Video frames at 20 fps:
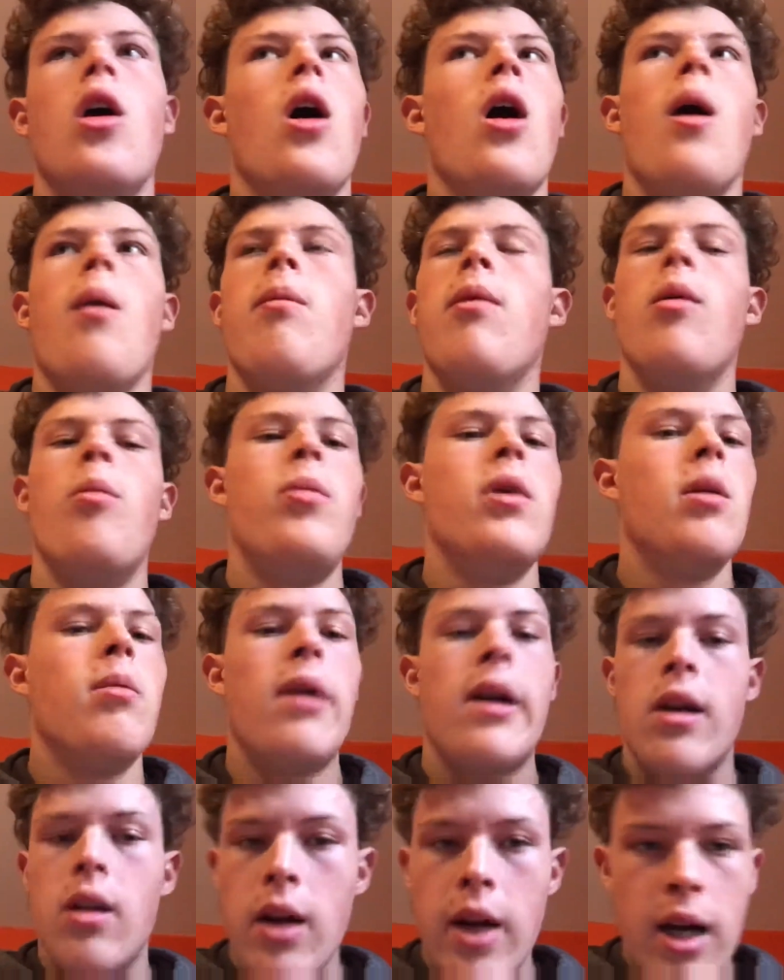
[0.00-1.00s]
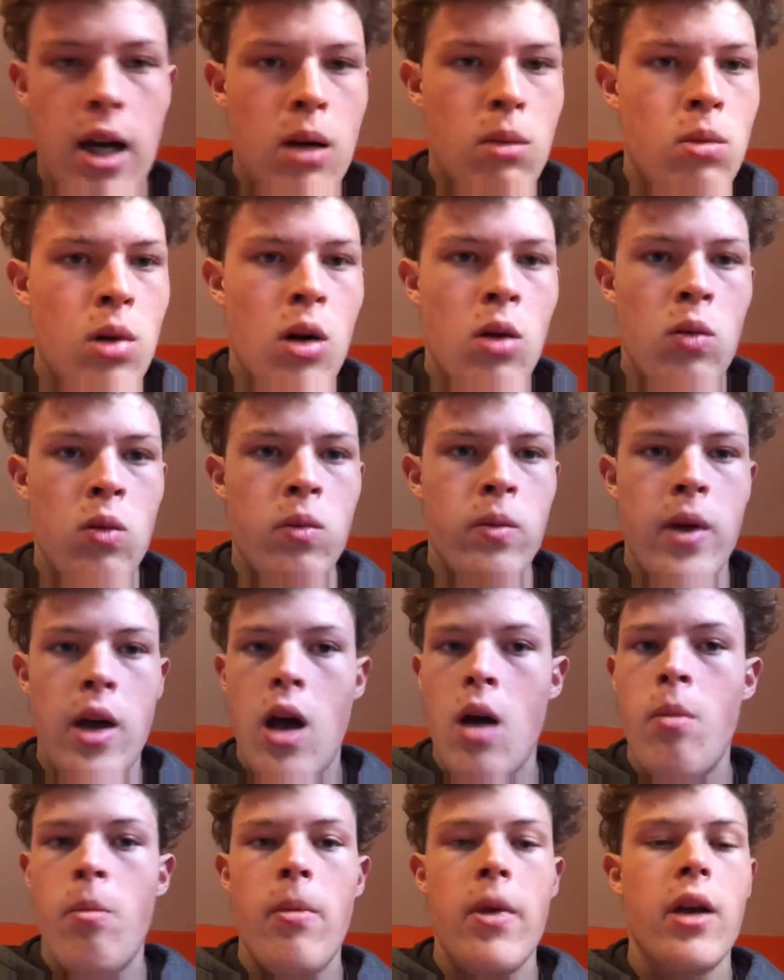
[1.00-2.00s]
I'm gonna be on my grind, bro.
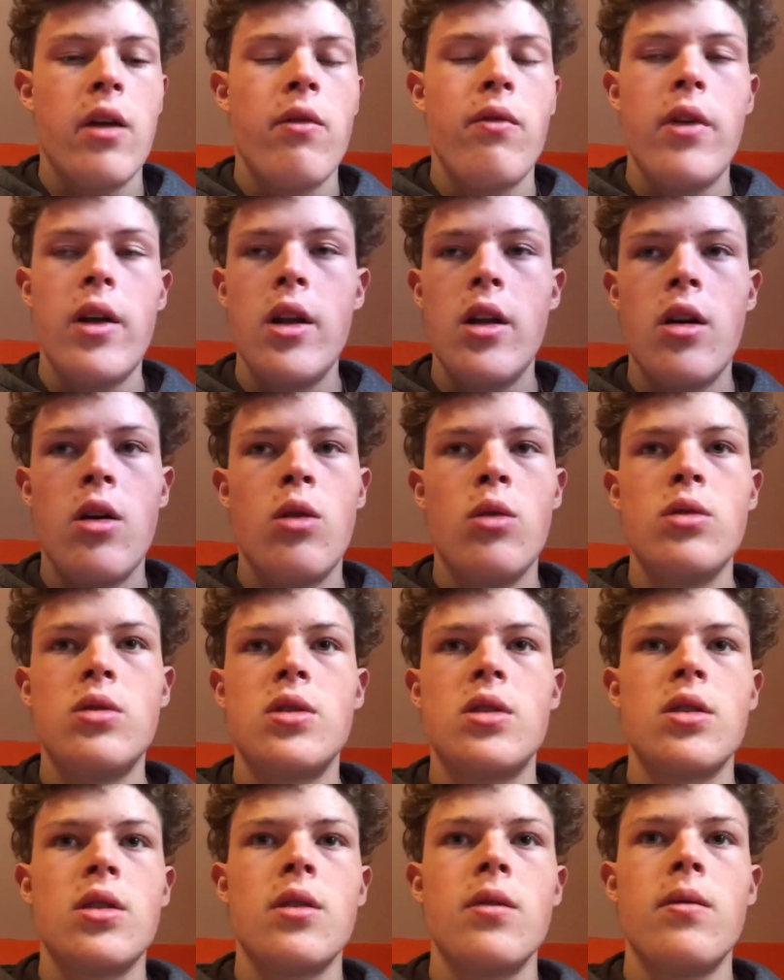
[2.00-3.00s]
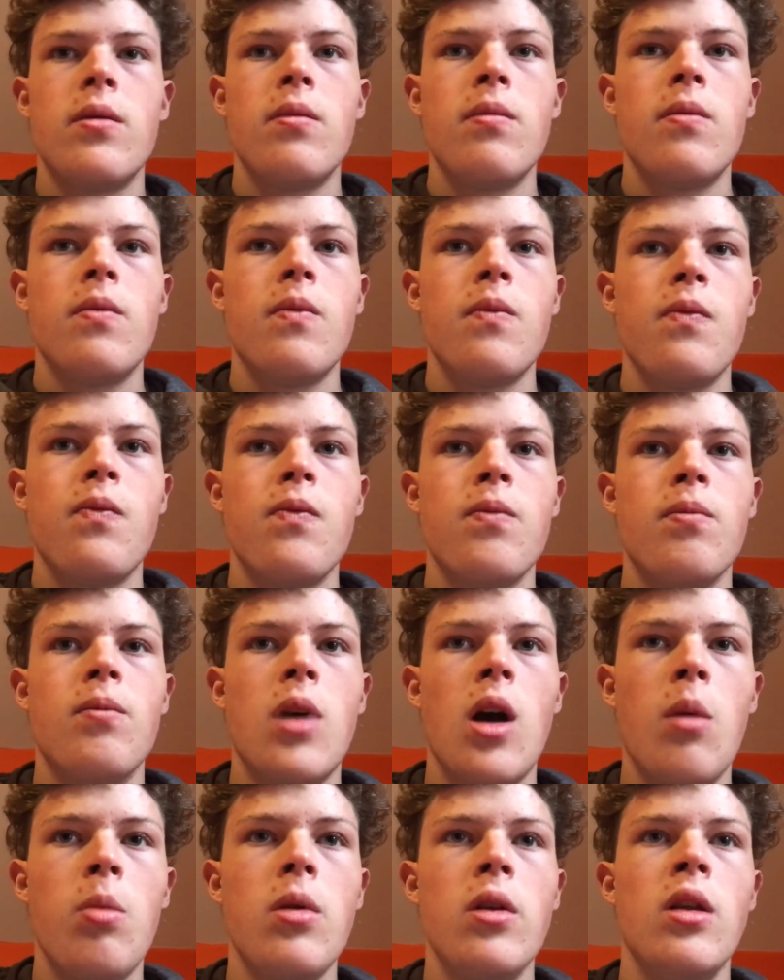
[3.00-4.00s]
I'm making videos
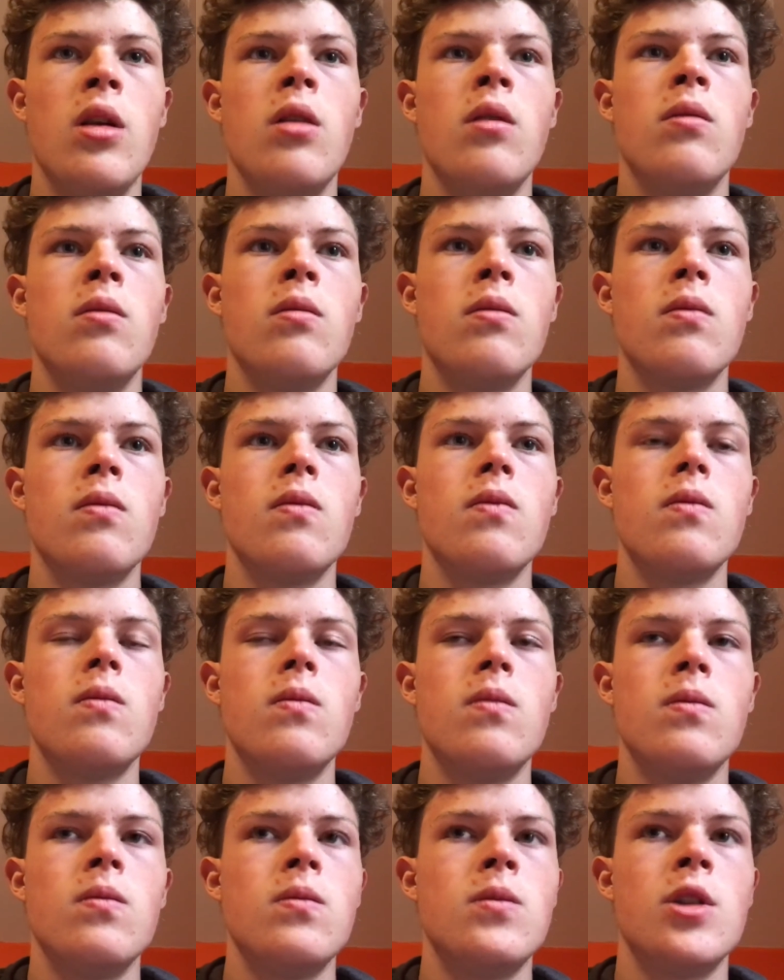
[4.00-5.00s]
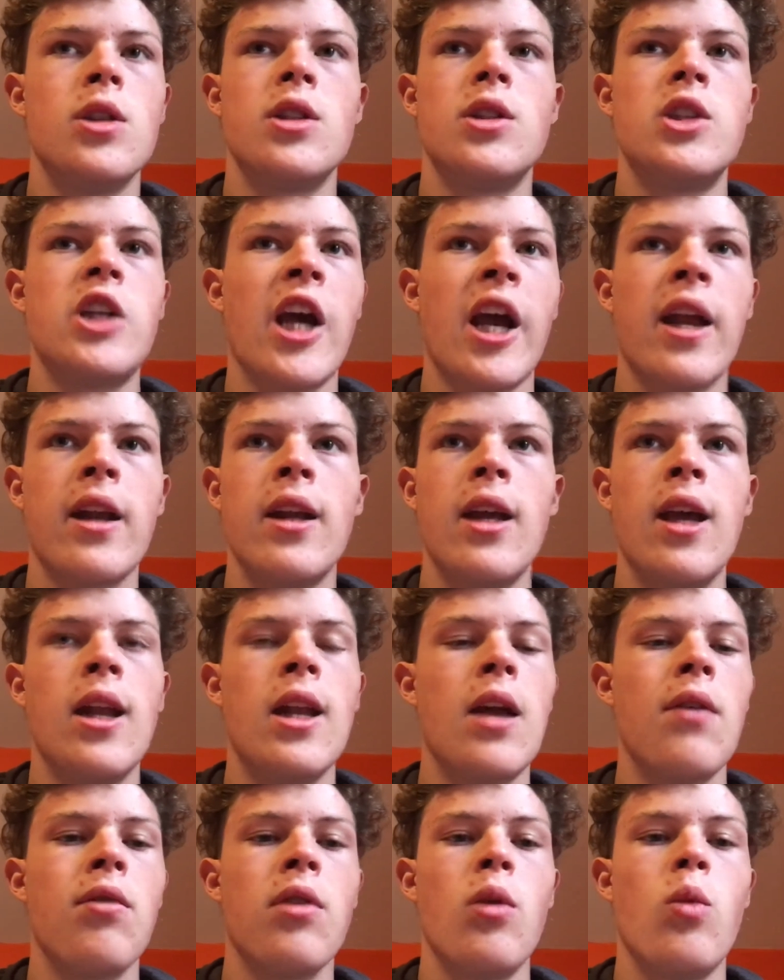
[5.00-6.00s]
probably just checking in
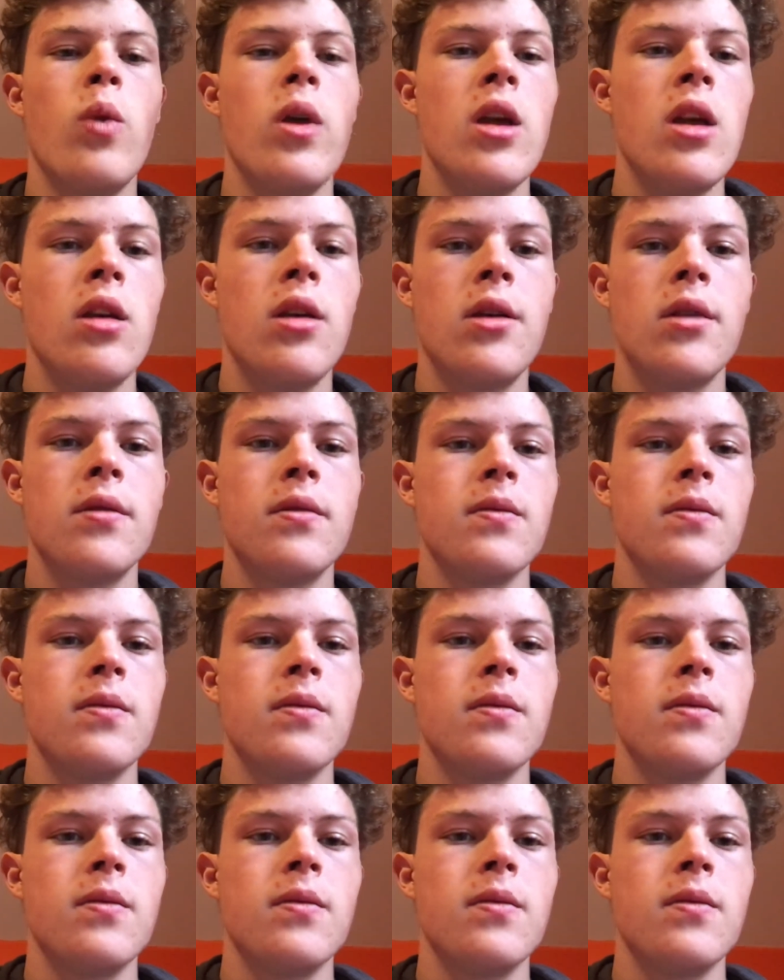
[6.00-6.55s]
every week.